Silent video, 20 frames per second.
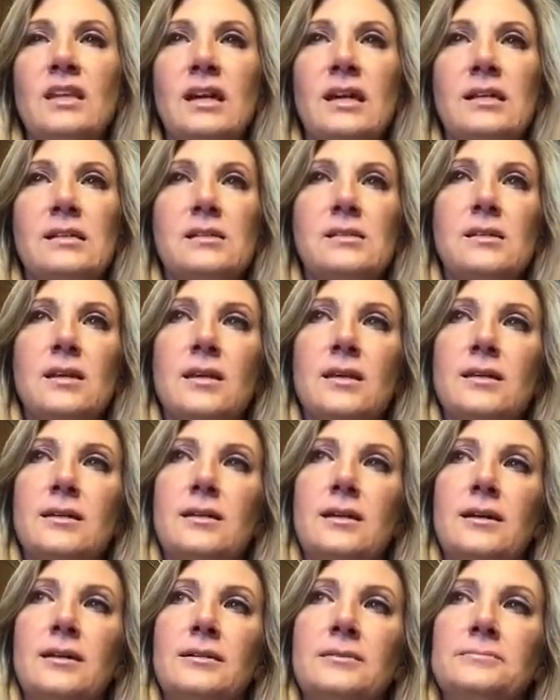I
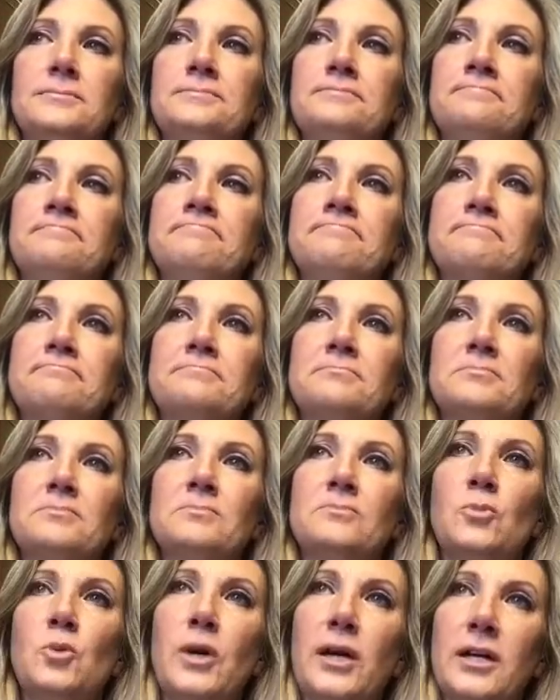said,
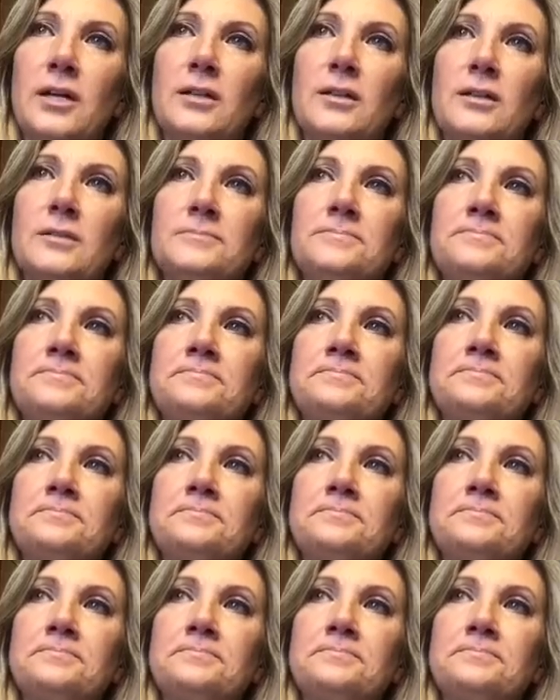well,